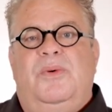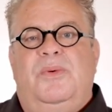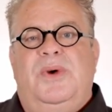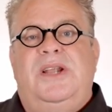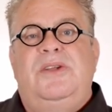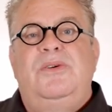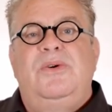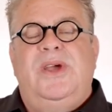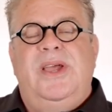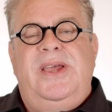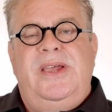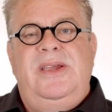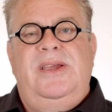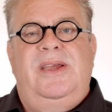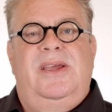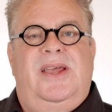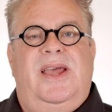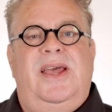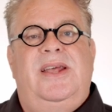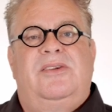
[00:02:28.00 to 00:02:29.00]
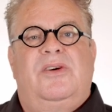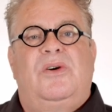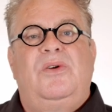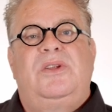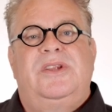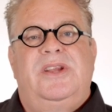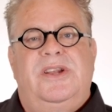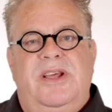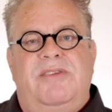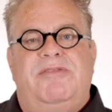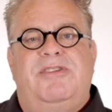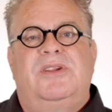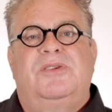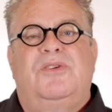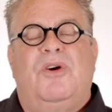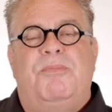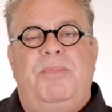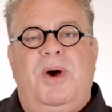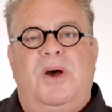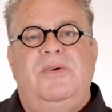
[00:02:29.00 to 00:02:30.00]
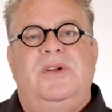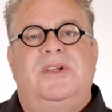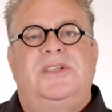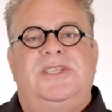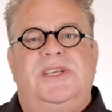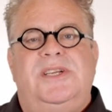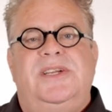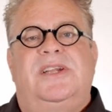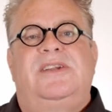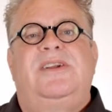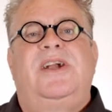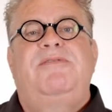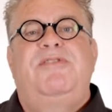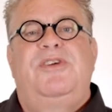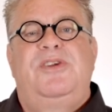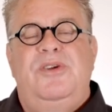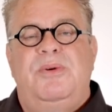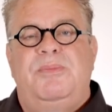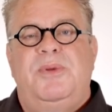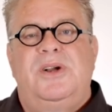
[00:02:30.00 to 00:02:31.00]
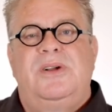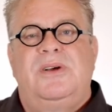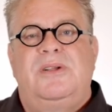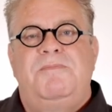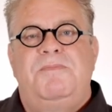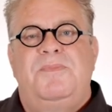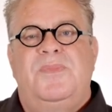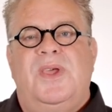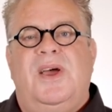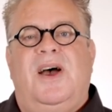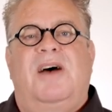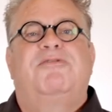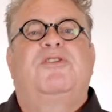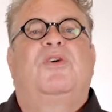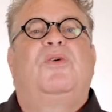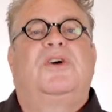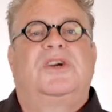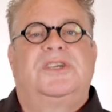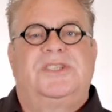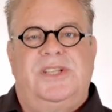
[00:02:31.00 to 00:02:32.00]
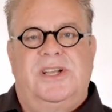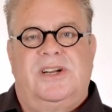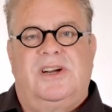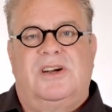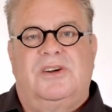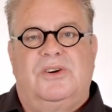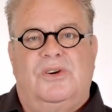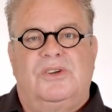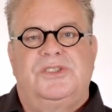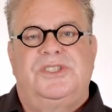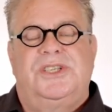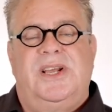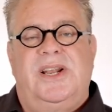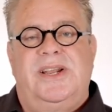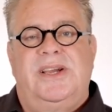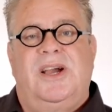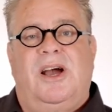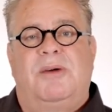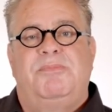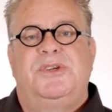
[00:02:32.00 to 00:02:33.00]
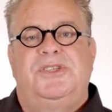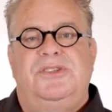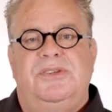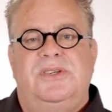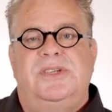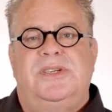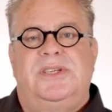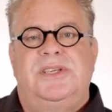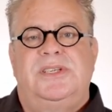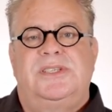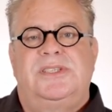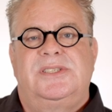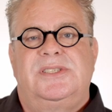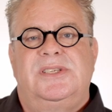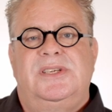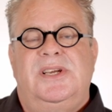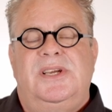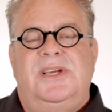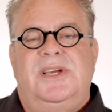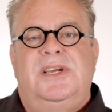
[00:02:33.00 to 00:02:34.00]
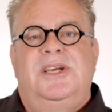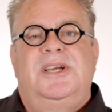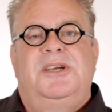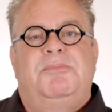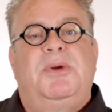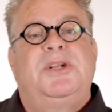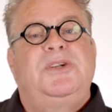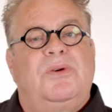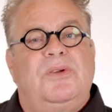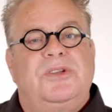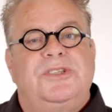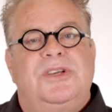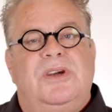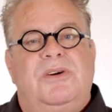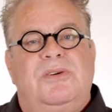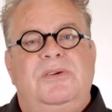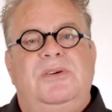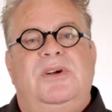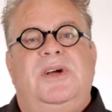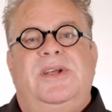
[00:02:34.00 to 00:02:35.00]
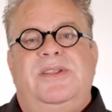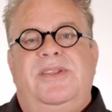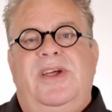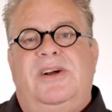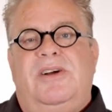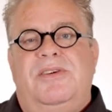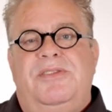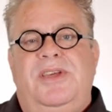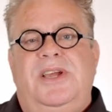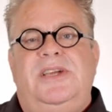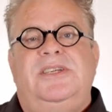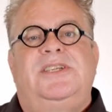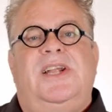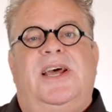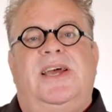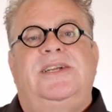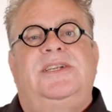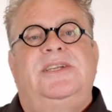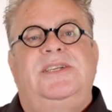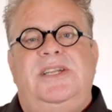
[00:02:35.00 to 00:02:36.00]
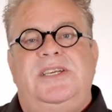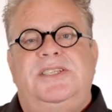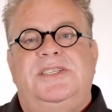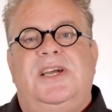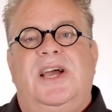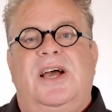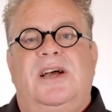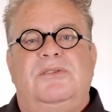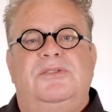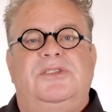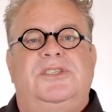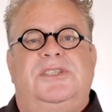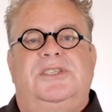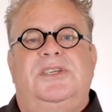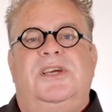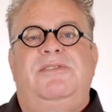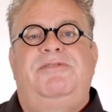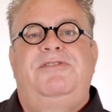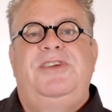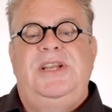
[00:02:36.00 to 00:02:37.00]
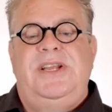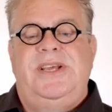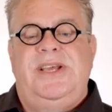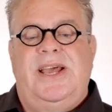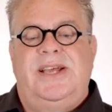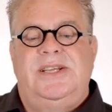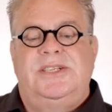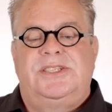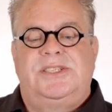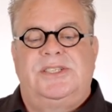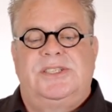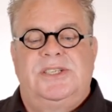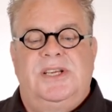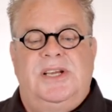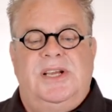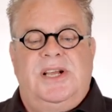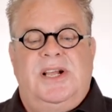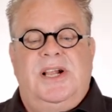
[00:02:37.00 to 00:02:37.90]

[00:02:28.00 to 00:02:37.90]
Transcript: Well, looking at all the different components in that revenue model, of course there are cross-selling opportunities. But also there are things like discounts, affiliates,